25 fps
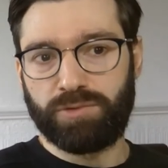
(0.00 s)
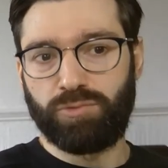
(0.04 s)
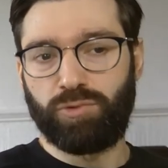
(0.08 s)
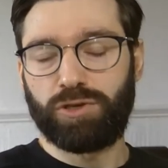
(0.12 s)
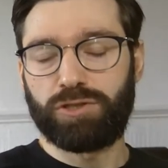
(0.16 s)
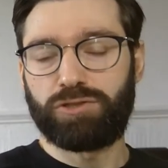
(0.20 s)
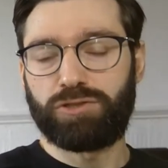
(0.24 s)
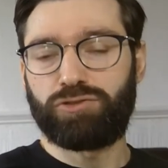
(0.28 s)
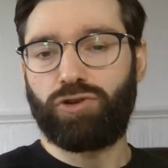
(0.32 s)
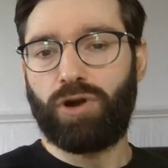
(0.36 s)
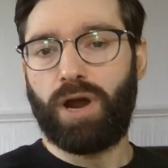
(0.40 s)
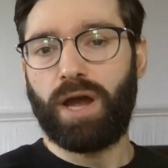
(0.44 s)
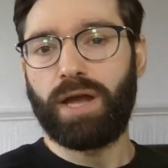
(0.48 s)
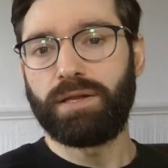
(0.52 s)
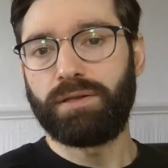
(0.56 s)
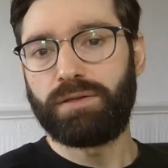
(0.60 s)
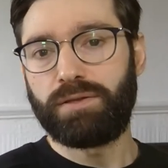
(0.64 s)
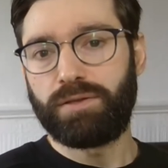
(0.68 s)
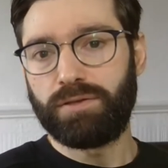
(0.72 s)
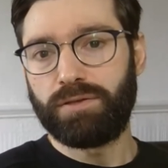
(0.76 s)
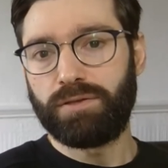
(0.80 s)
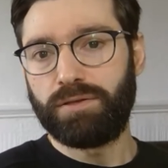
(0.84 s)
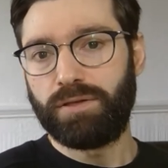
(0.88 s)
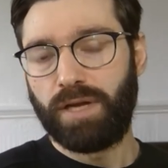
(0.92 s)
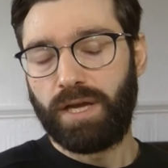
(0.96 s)
We're trying
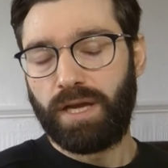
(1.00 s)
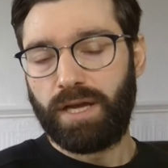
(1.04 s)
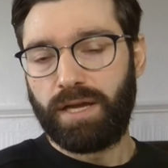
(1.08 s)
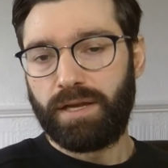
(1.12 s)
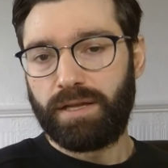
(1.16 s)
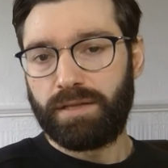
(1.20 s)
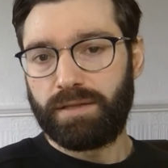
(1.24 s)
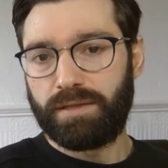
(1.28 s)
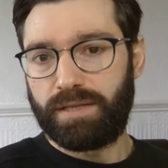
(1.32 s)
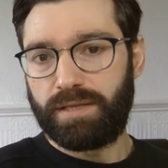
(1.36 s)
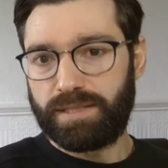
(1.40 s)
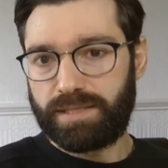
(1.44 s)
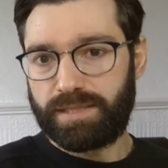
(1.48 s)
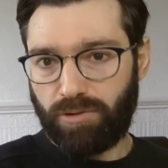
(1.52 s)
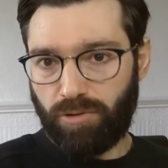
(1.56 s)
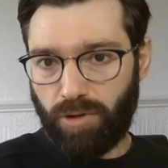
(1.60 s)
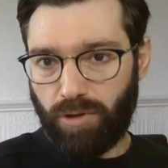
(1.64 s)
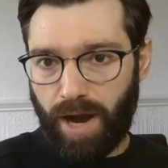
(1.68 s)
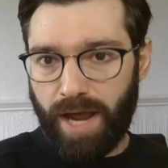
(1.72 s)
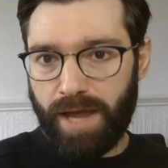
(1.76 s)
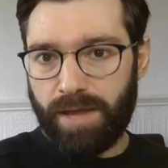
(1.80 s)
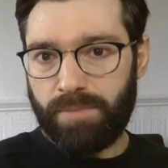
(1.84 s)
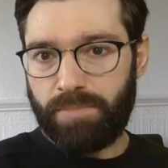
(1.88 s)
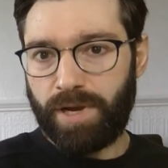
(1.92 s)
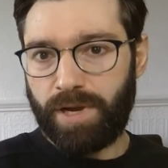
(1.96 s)
to
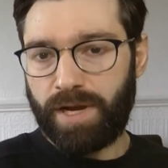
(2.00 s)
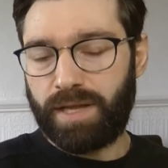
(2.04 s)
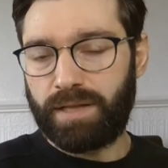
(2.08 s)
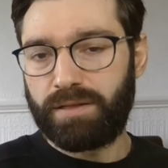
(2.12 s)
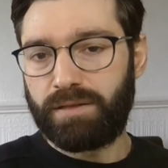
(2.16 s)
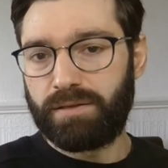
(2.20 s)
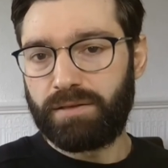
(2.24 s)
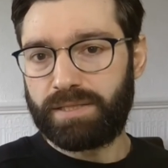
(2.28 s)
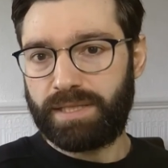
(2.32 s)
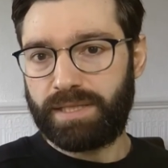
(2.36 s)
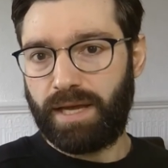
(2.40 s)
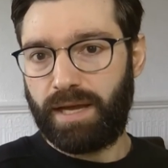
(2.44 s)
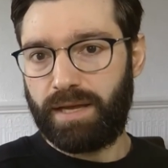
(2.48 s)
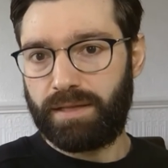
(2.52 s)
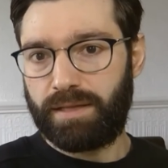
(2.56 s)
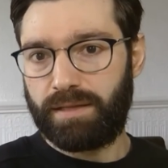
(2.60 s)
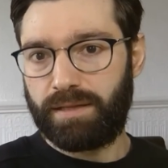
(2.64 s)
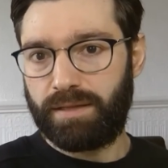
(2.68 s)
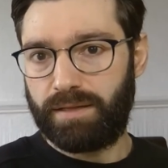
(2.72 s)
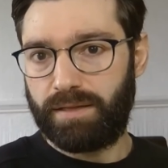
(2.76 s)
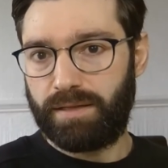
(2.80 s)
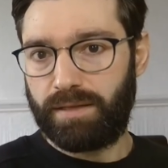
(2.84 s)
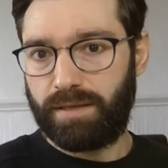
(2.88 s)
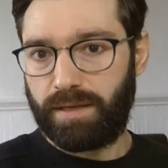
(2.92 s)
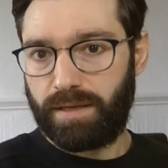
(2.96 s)
describe and
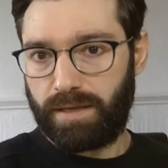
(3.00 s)
understand